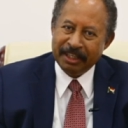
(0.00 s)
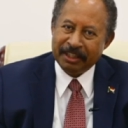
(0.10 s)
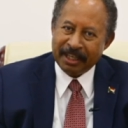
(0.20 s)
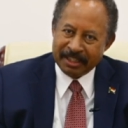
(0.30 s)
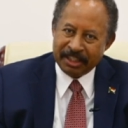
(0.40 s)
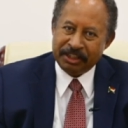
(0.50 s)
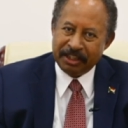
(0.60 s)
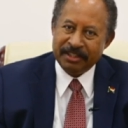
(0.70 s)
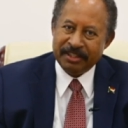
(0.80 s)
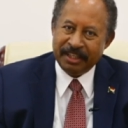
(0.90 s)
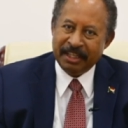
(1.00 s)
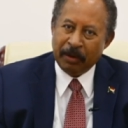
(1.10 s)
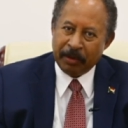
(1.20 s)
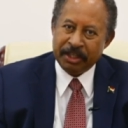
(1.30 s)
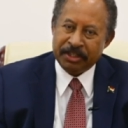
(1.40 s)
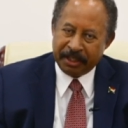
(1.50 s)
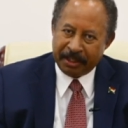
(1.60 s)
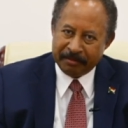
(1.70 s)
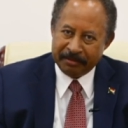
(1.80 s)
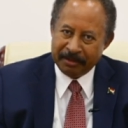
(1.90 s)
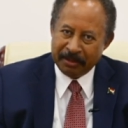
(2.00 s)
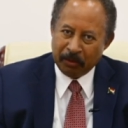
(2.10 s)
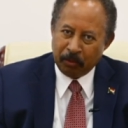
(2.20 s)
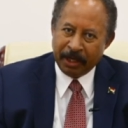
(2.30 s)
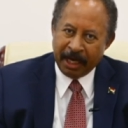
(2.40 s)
transitions in our history. We